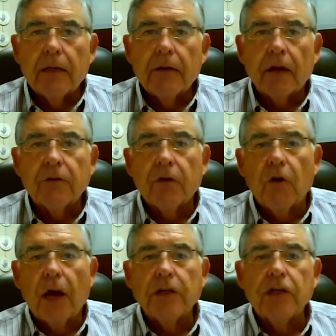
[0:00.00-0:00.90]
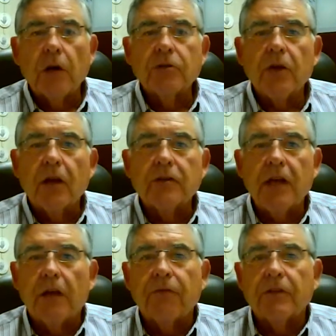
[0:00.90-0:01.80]
Dr. Greg Josar,
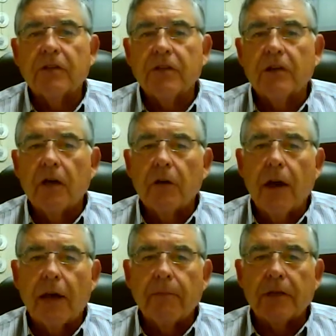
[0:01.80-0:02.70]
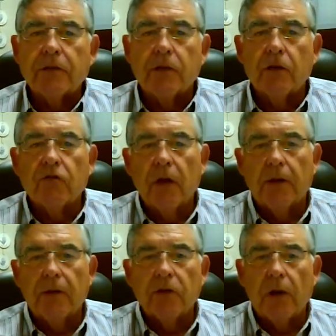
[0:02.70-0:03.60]
San Francisco, had my surgery
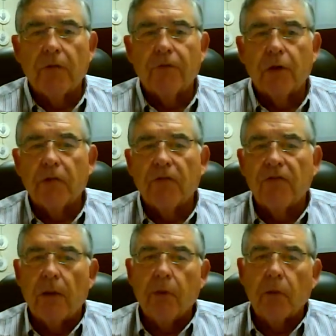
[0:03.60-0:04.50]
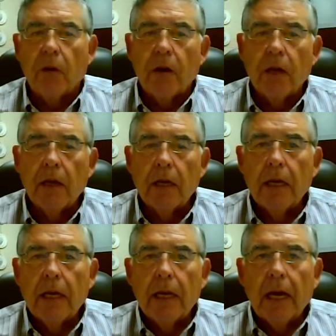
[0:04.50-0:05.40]
on the 24th of February.
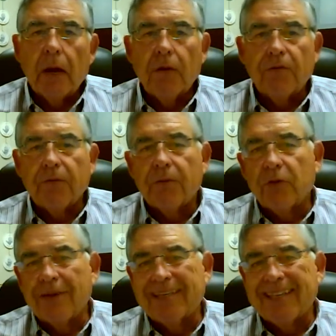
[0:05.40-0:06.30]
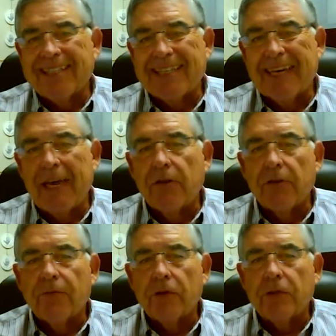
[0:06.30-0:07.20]
I went from 368 the
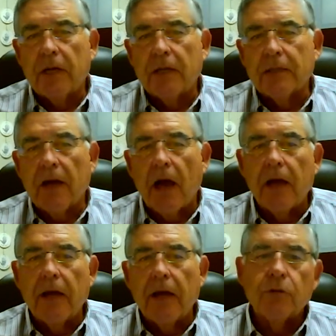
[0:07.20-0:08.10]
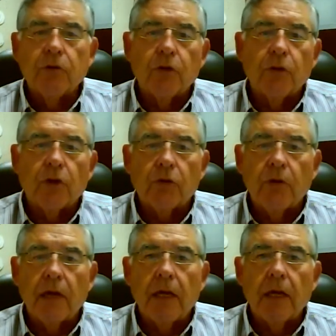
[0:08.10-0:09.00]
first day I saw him to
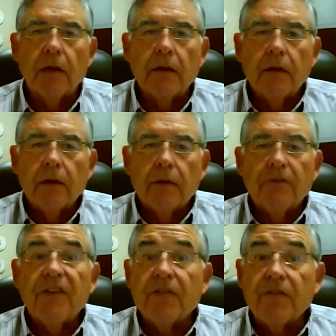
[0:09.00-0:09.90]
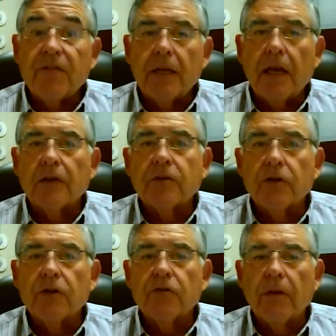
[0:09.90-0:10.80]
350 the day of
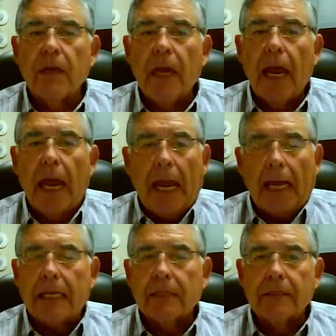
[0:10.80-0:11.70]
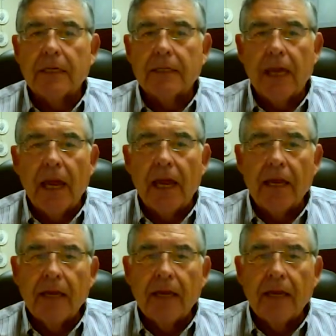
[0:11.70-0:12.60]
surgery, and today,